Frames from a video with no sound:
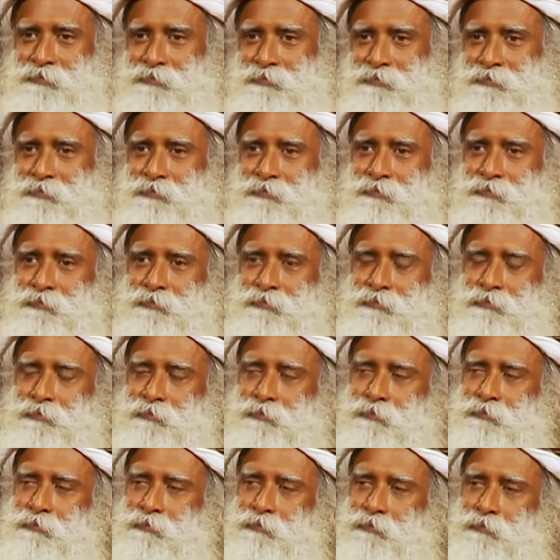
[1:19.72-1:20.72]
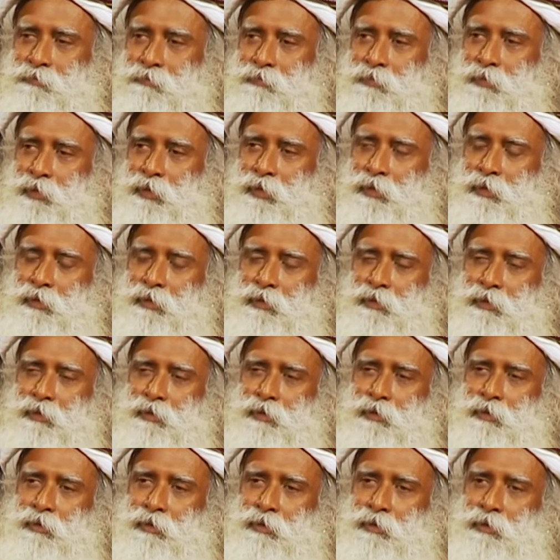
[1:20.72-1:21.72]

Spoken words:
Nothing is said.